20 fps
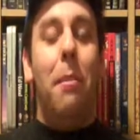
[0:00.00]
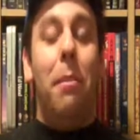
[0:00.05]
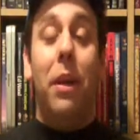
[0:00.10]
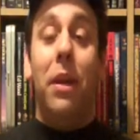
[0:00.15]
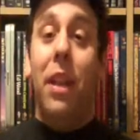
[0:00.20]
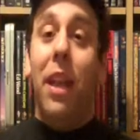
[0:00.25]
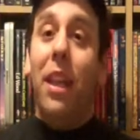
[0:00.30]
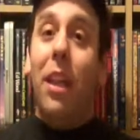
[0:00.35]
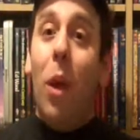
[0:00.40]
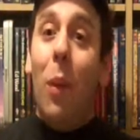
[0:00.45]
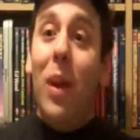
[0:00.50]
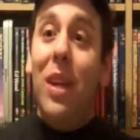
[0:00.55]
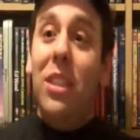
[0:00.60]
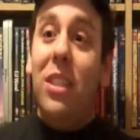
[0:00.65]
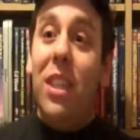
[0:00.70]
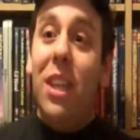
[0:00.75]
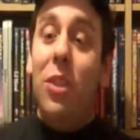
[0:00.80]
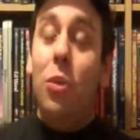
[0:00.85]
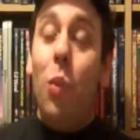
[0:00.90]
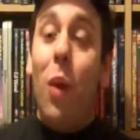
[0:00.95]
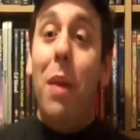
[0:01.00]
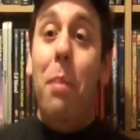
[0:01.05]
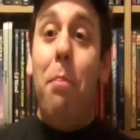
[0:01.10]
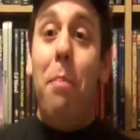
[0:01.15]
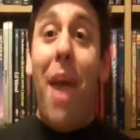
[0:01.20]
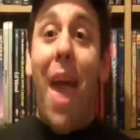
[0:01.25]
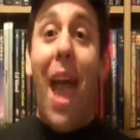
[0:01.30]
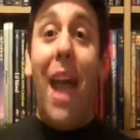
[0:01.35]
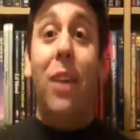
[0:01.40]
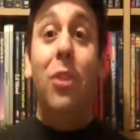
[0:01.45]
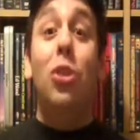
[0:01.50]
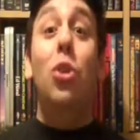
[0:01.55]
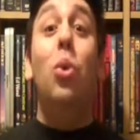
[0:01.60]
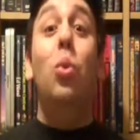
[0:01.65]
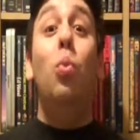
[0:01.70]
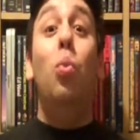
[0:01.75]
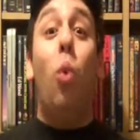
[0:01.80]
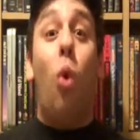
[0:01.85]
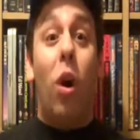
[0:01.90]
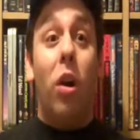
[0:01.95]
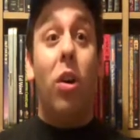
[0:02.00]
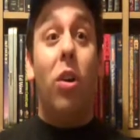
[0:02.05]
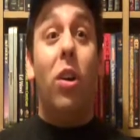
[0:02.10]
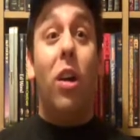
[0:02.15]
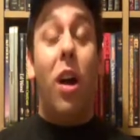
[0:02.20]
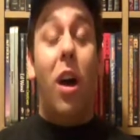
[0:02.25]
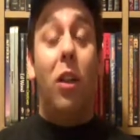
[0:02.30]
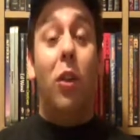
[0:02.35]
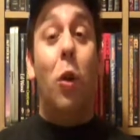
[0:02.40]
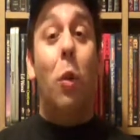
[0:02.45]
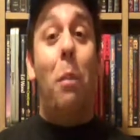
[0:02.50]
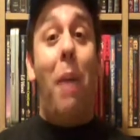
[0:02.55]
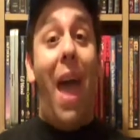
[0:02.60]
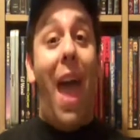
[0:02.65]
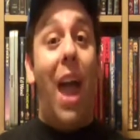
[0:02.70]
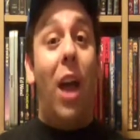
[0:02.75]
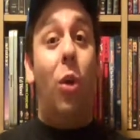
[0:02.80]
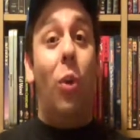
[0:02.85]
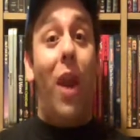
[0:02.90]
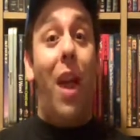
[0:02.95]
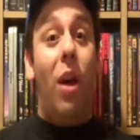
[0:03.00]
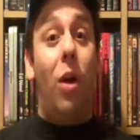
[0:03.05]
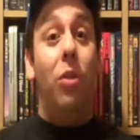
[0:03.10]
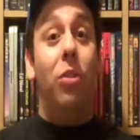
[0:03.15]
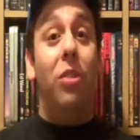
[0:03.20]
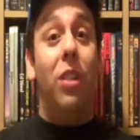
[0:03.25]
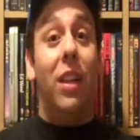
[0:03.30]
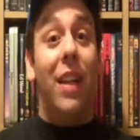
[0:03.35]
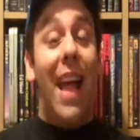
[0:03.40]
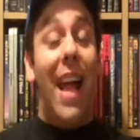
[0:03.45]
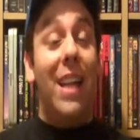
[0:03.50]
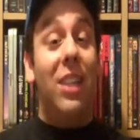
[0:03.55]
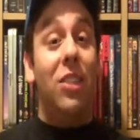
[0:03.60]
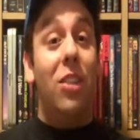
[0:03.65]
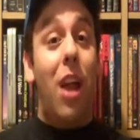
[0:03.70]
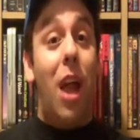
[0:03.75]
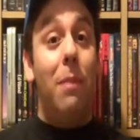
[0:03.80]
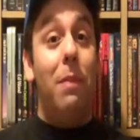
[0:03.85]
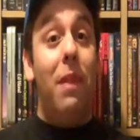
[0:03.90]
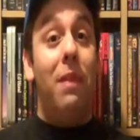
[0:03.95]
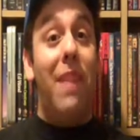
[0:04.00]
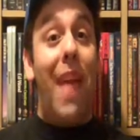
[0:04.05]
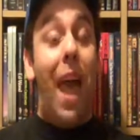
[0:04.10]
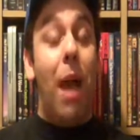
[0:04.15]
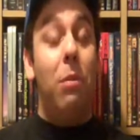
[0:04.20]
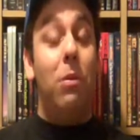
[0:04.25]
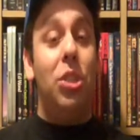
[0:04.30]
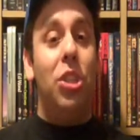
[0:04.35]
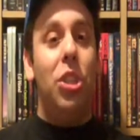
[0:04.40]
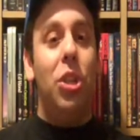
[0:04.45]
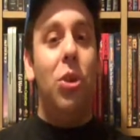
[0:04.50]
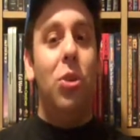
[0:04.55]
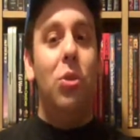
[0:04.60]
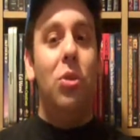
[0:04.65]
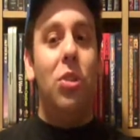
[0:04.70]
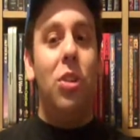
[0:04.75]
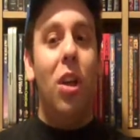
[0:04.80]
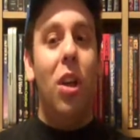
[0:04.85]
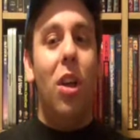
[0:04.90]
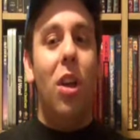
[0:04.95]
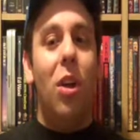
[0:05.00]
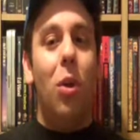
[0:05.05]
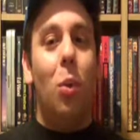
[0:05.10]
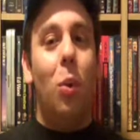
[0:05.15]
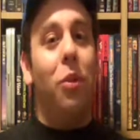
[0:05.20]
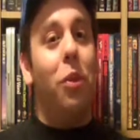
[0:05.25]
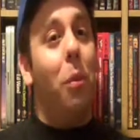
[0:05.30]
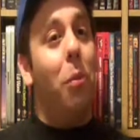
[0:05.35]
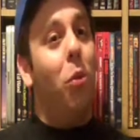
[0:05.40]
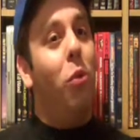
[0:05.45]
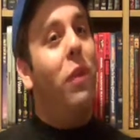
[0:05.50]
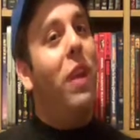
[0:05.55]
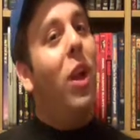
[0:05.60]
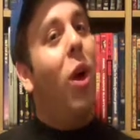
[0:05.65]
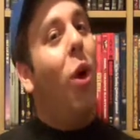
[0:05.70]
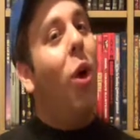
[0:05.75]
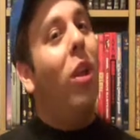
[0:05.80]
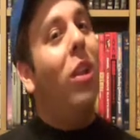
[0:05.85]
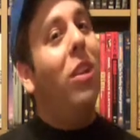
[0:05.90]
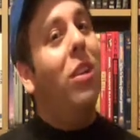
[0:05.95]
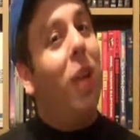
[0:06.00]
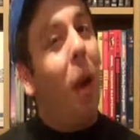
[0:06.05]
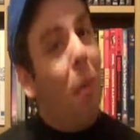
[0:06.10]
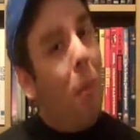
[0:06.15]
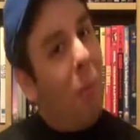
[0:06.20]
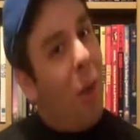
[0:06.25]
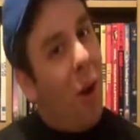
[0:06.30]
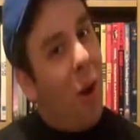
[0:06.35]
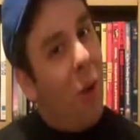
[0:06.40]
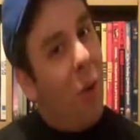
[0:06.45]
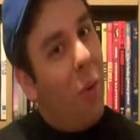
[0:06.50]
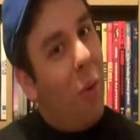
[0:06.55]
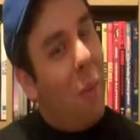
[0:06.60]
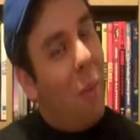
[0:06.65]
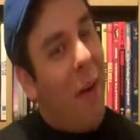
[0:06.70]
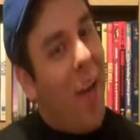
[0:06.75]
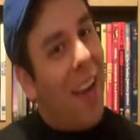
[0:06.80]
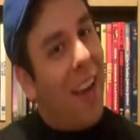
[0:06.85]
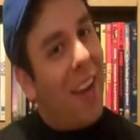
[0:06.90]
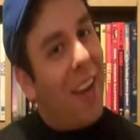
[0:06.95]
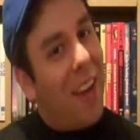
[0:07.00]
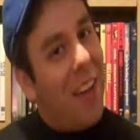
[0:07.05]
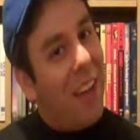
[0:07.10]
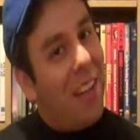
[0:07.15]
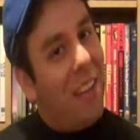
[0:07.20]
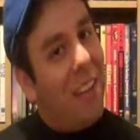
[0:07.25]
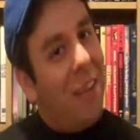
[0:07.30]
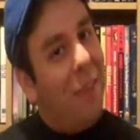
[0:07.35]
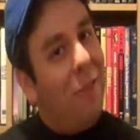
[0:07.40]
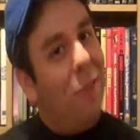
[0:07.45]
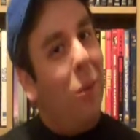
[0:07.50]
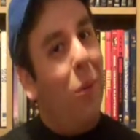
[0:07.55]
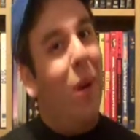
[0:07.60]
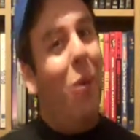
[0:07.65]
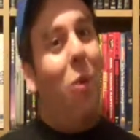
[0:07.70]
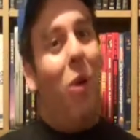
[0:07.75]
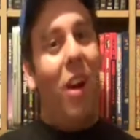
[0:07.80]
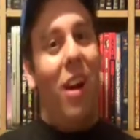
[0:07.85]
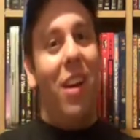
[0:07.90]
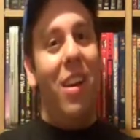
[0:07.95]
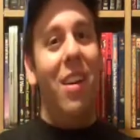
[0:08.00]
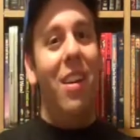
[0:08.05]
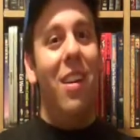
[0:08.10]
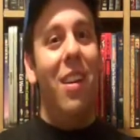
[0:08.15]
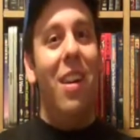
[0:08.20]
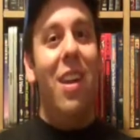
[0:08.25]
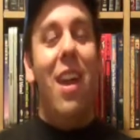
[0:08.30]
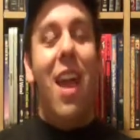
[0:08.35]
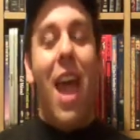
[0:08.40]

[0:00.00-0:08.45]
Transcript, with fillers: But Lilo and Stitch went back to watercolor backgrounds. The last time that that was used was a movie called Dumbo, back in 1941.